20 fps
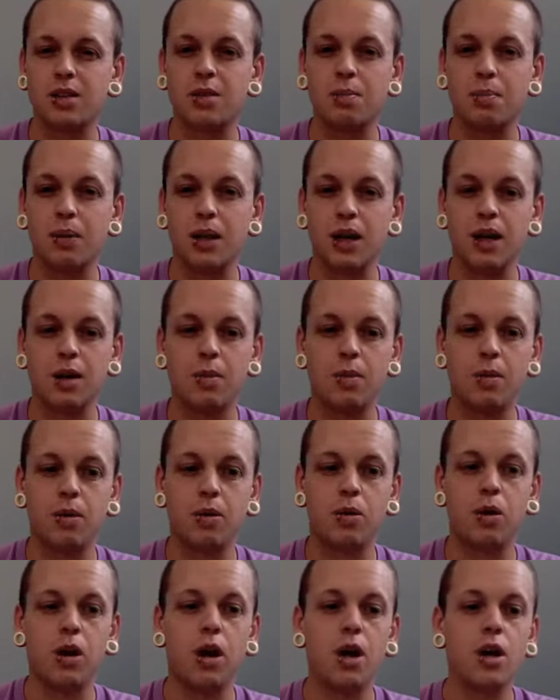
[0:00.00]

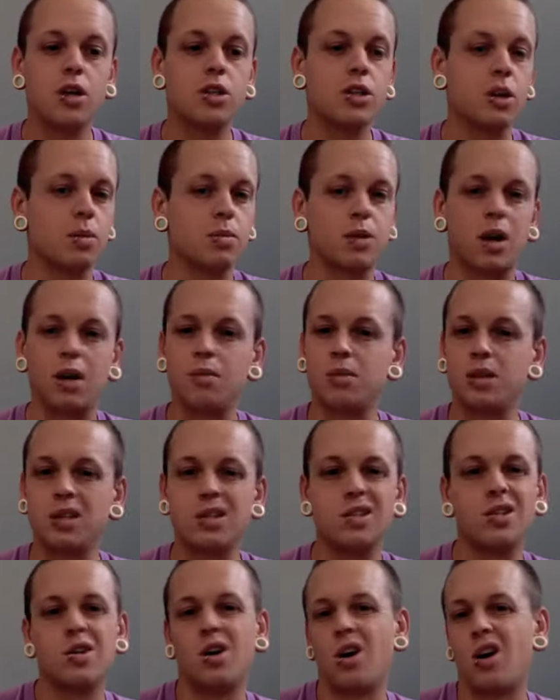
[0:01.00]
applicable, sometimes it's
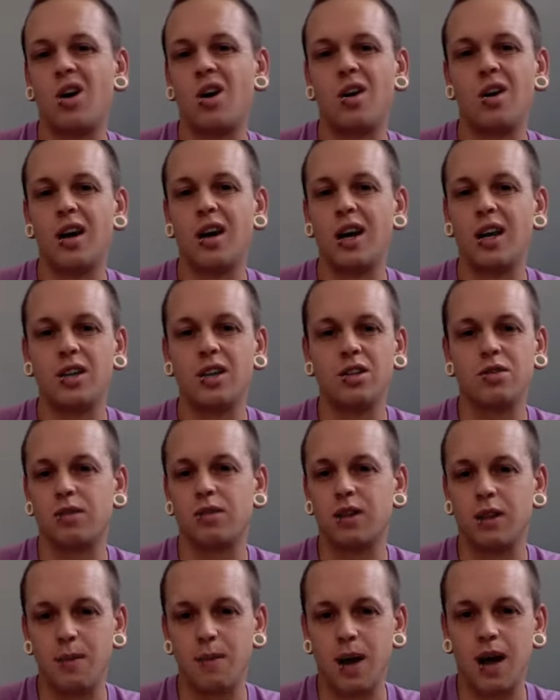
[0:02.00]
not, it doesn't
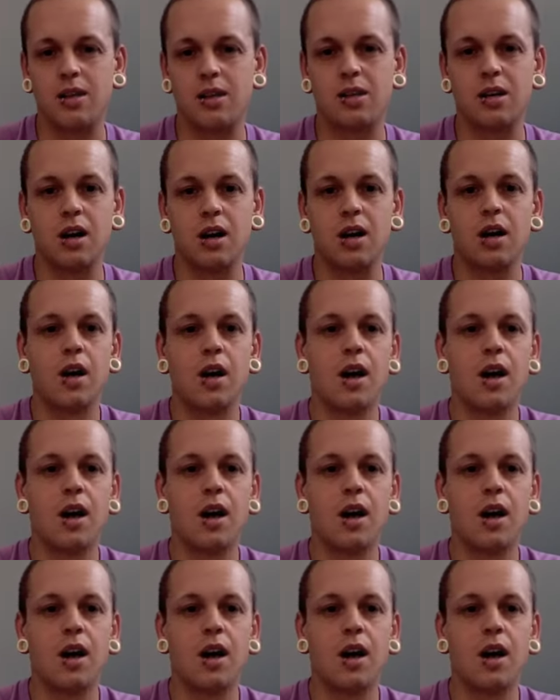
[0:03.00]
really matter.